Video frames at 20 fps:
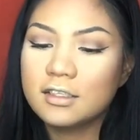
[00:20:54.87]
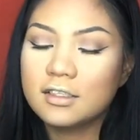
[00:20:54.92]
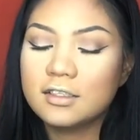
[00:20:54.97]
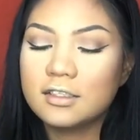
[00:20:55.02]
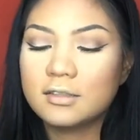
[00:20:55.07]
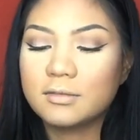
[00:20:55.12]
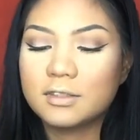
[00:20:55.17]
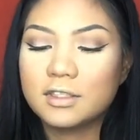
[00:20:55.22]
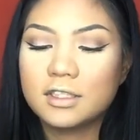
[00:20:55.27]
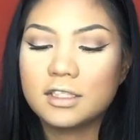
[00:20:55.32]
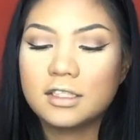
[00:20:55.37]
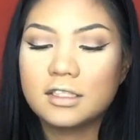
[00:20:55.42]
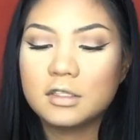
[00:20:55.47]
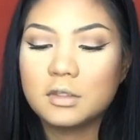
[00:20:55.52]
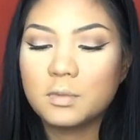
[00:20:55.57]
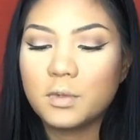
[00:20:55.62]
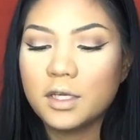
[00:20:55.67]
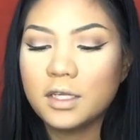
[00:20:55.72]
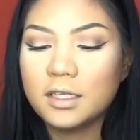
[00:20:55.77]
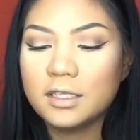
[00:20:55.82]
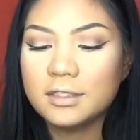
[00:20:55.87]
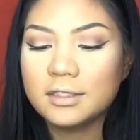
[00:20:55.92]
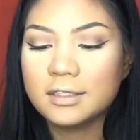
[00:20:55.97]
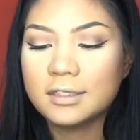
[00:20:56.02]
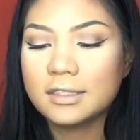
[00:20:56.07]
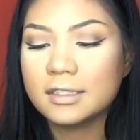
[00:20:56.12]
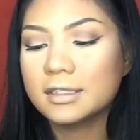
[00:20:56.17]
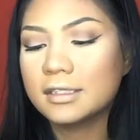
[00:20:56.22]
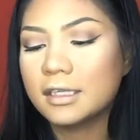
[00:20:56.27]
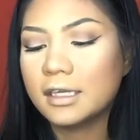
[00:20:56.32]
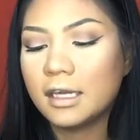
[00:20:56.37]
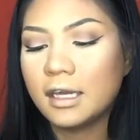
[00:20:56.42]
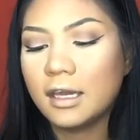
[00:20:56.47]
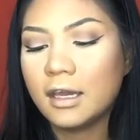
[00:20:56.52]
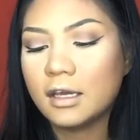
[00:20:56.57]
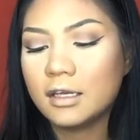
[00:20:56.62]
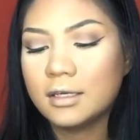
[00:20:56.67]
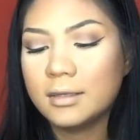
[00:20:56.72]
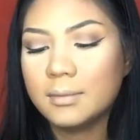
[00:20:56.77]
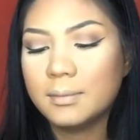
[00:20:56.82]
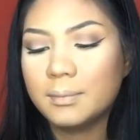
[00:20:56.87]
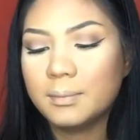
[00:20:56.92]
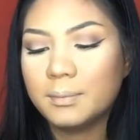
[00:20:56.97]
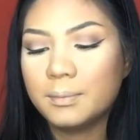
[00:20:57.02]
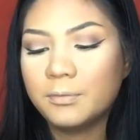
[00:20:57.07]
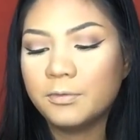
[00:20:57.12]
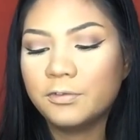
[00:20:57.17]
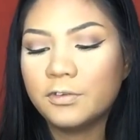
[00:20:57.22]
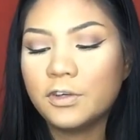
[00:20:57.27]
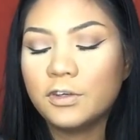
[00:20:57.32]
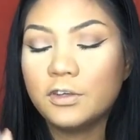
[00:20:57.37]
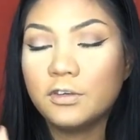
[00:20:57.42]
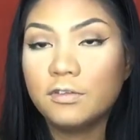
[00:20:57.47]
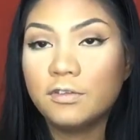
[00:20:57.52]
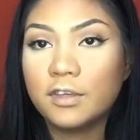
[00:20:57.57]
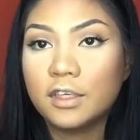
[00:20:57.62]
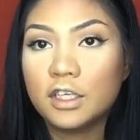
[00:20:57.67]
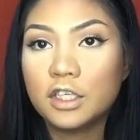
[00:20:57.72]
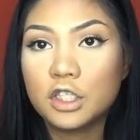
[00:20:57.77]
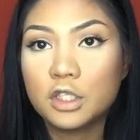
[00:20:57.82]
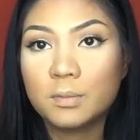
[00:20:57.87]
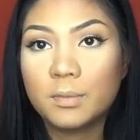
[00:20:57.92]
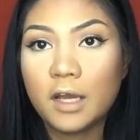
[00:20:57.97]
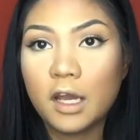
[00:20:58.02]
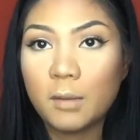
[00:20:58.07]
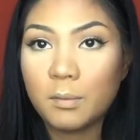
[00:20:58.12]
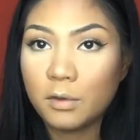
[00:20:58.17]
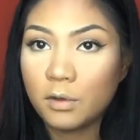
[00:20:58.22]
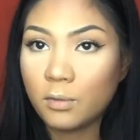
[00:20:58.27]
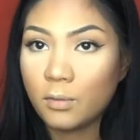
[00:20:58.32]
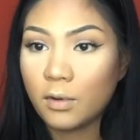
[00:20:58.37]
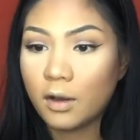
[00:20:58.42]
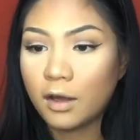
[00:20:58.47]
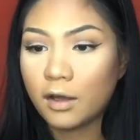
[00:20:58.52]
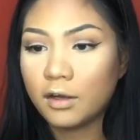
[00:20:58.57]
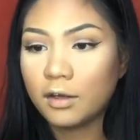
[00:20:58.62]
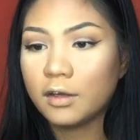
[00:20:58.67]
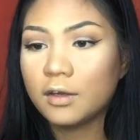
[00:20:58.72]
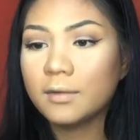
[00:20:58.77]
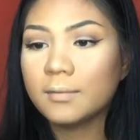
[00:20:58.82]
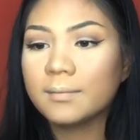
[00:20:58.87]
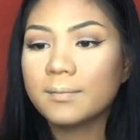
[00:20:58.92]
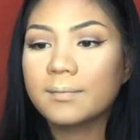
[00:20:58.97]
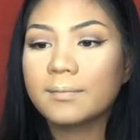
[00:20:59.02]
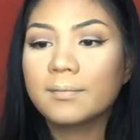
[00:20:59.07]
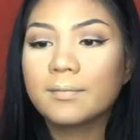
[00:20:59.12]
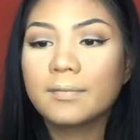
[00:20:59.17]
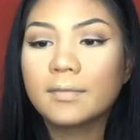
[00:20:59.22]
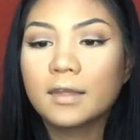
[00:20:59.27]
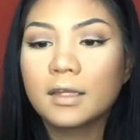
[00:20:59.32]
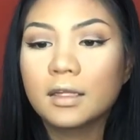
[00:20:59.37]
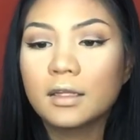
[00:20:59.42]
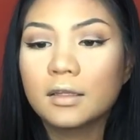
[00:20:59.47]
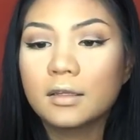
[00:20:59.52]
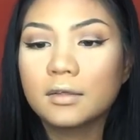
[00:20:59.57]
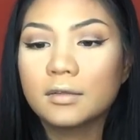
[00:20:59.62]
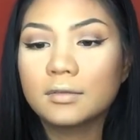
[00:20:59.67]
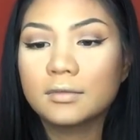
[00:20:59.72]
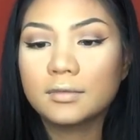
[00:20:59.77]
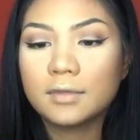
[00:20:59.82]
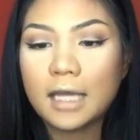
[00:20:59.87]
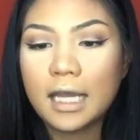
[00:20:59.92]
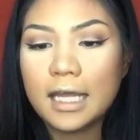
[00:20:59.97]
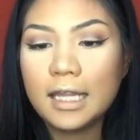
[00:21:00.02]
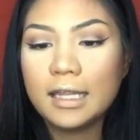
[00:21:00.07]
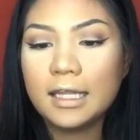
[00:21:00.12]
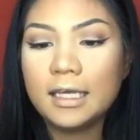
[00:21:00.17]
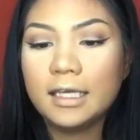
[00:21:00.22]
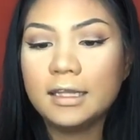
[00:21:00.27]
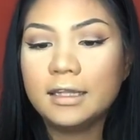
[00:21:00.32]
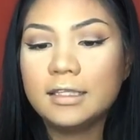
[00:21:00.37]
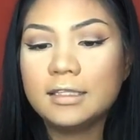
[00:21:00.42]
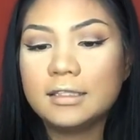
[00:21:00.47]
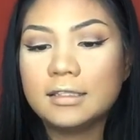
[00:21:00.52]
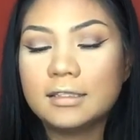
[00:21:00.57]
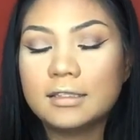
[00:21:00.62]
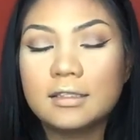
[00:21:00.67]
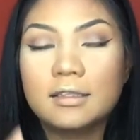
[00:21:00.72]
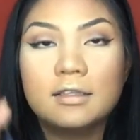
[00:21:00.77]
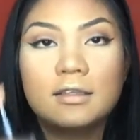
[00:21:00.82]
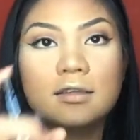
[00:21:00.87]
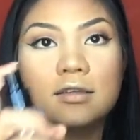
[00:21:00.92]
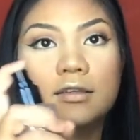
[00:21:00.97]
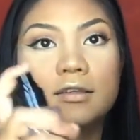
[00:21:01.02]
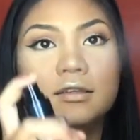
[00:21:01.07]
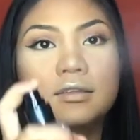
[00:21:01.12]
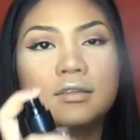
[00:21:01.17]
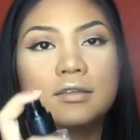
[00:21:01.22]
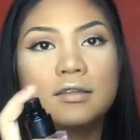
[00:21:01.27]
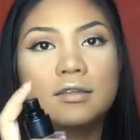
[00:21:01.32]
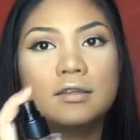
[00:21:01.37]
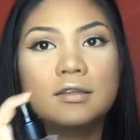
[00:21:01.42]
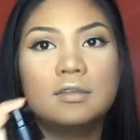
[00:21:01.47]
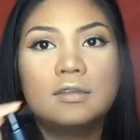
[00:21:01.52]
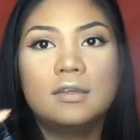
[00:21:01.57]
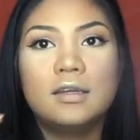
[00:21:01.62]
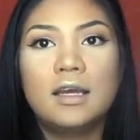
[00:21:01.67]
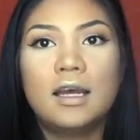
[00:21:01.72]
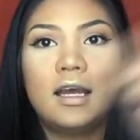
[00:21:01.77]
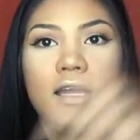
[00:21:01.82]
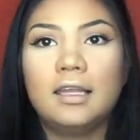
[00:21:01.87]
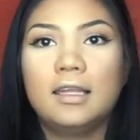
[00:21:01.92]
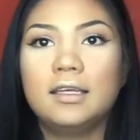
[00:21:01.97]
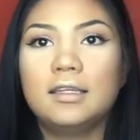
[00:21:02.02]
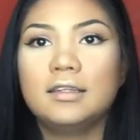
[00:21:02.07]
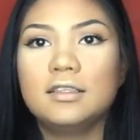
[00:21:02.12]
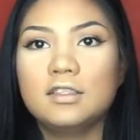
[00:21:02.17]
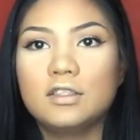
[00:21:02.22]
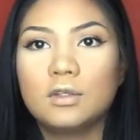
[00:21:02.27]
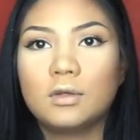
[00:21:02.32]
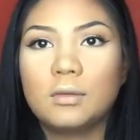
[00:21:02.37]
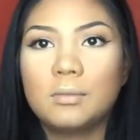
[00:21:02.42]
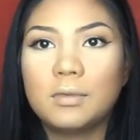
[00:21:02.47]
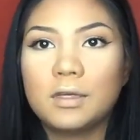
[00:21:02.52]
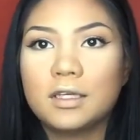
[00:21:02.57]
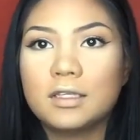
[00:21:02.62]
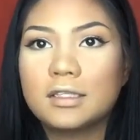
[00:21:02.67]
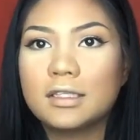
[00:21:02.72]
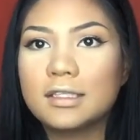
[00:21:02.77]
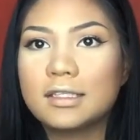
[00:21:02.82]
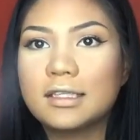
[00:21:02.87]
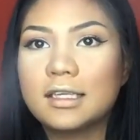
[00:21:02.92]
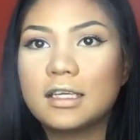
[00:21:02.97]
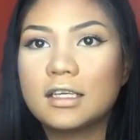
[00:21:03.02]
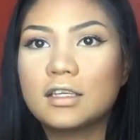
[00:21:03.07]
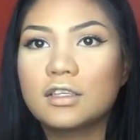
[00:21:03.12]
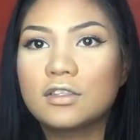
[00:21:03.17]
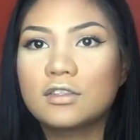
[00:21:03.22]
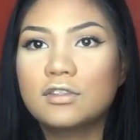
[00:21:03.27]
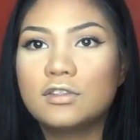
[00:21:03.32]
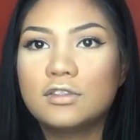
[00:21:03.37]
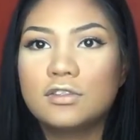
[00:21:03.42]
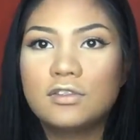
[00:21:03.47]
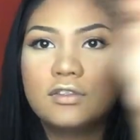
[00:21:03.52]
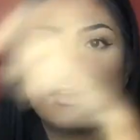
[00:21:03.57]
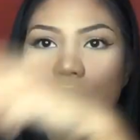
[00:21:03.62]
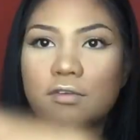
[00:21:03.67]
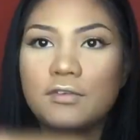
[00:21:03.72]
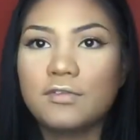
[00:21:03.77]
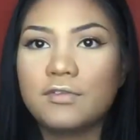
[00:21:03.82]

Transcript: So I'm just gonna spray this. This is the Photo Finish Primer Water. I like this one because it's like so